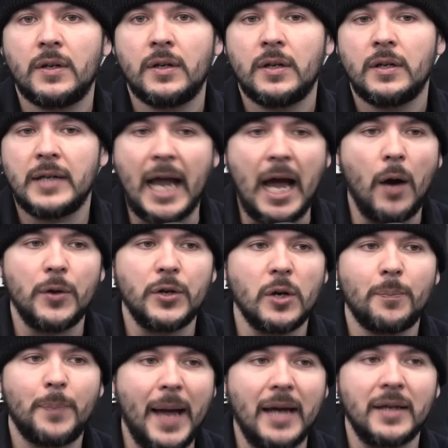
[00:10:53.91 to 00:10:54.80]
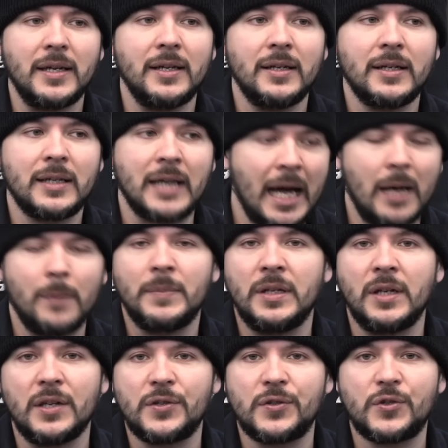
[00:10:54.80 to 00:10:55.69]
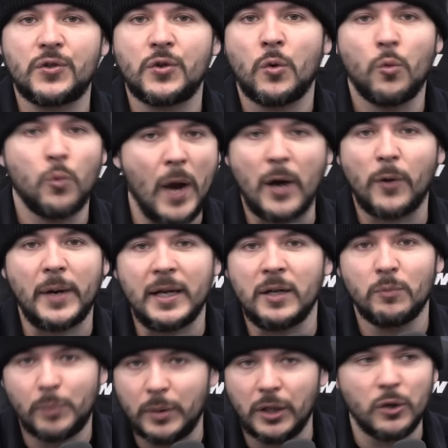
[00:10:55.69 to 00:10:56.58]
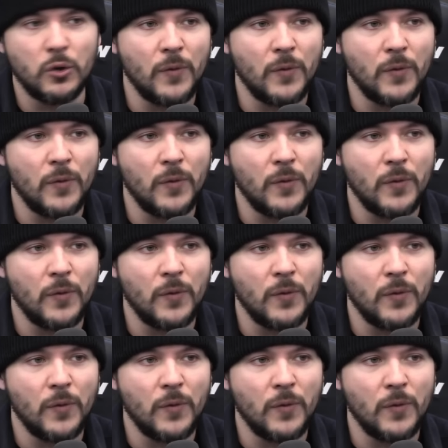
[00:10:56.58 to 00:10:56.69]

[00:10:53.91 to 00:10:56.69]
Now you're backing communists wearing blue.